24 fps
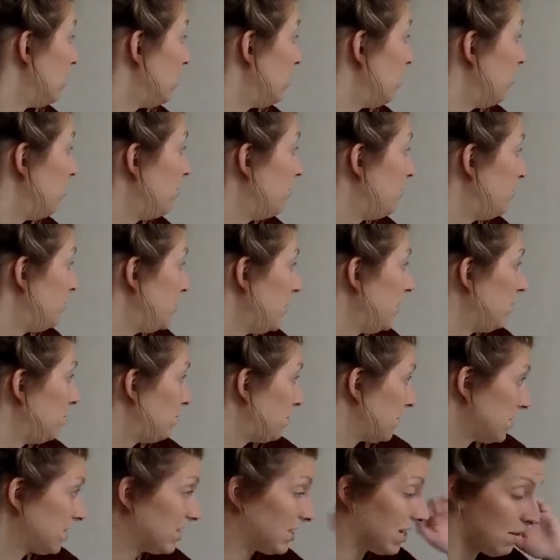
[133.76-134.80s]
15
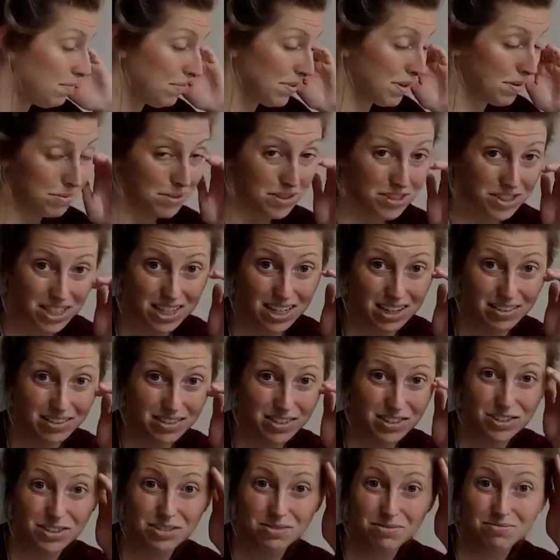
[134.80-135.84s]
plus some number is going to give
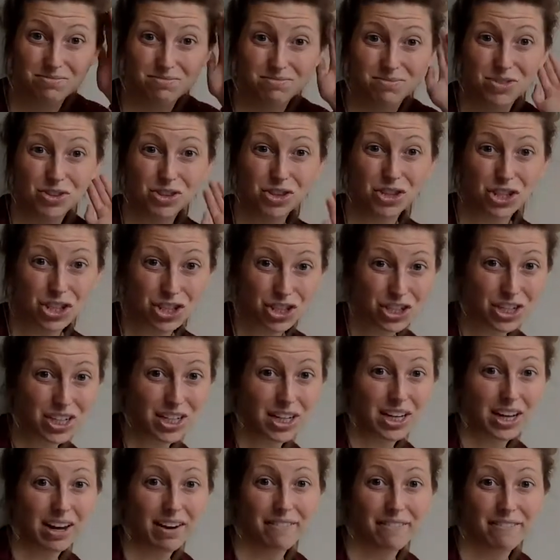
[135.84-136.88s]
us
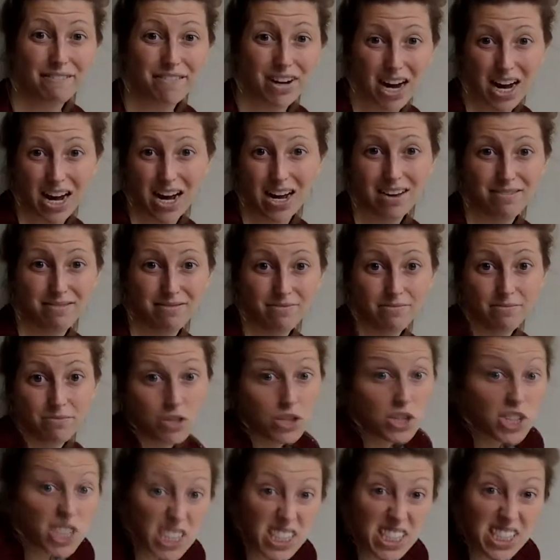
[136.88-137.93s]
35.
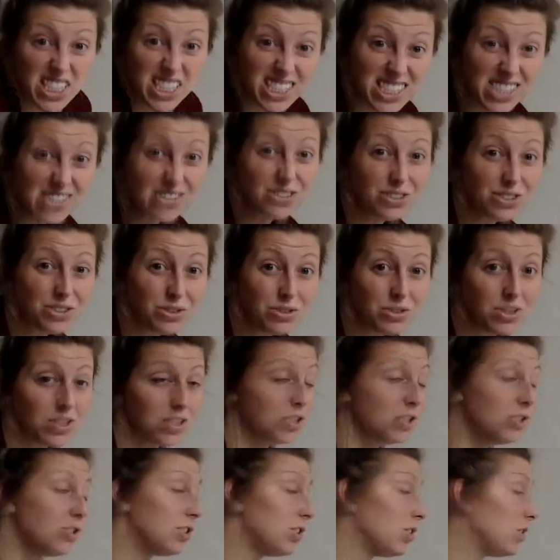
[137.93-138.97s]
You can still do this
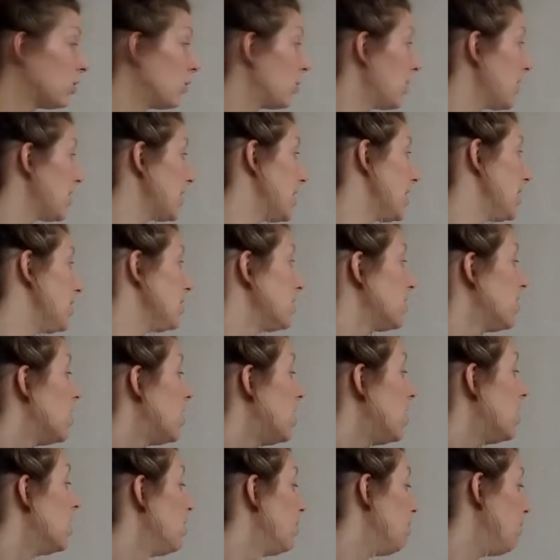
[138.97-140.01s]
using the quick tens.
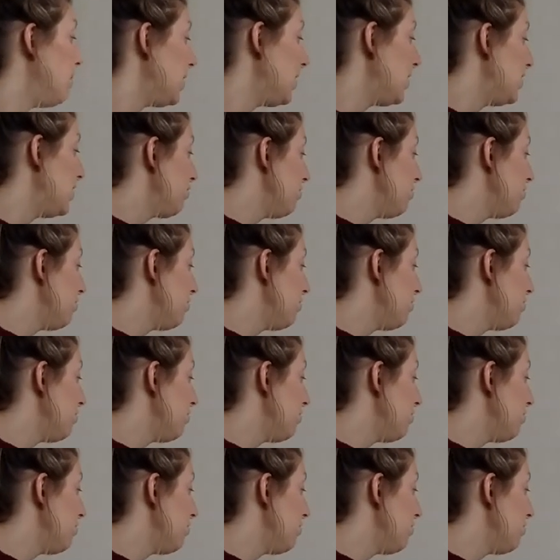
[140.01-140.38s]
Make your